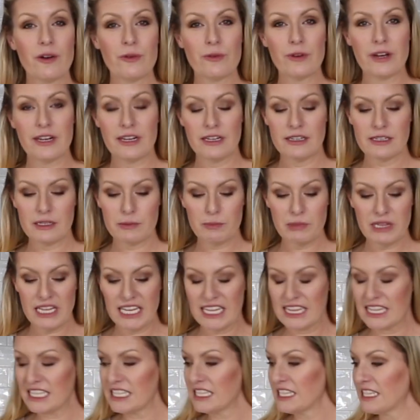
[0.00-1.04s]
are ready to
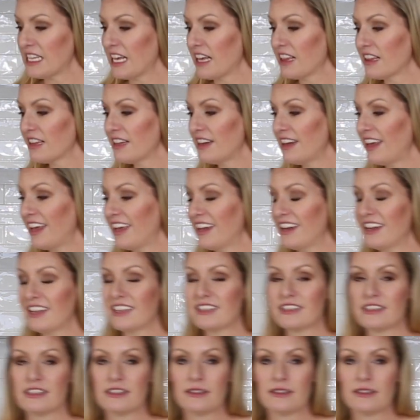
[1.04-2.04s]
plate this salad and it